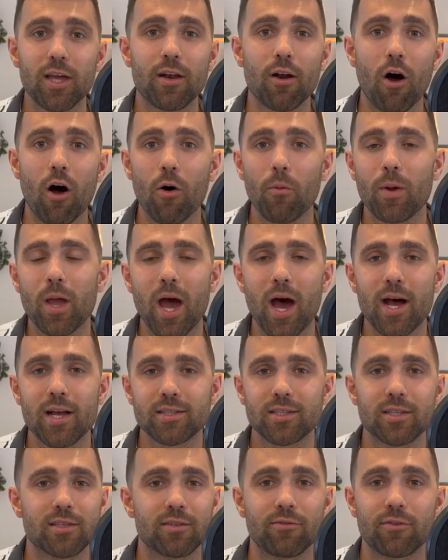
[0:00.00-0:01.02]
all we ask
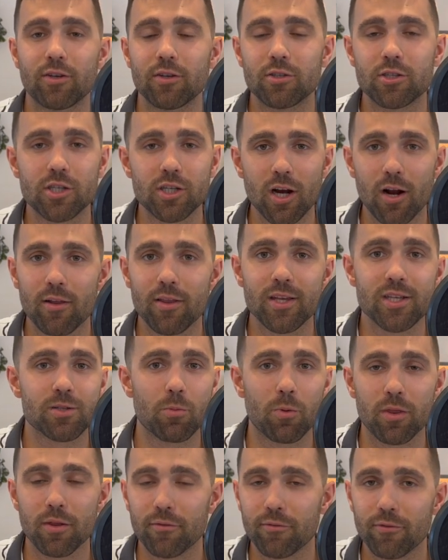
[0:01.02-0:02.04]
is if you could share this
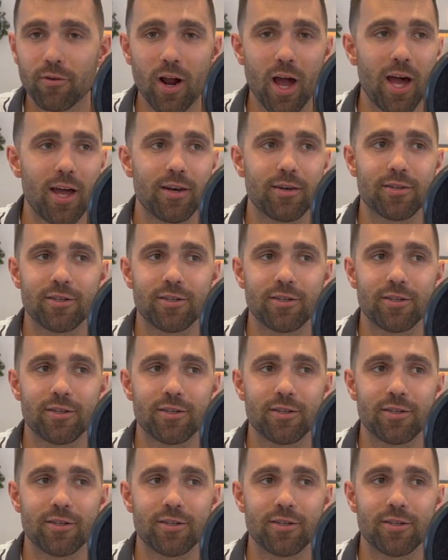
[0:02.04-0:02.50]
with a friend,